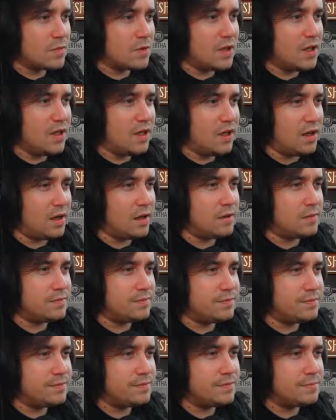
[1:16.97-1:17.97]
Yeah.
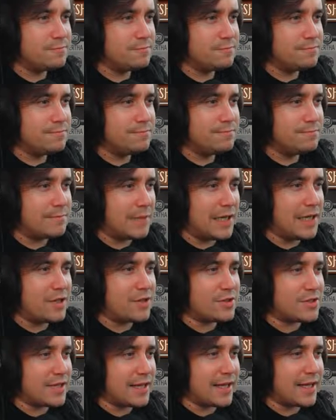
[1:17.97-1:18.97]
Mainly
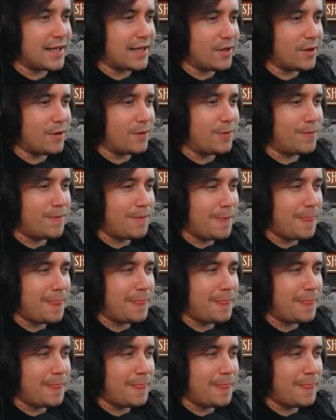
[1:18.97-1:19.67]
because of that heal.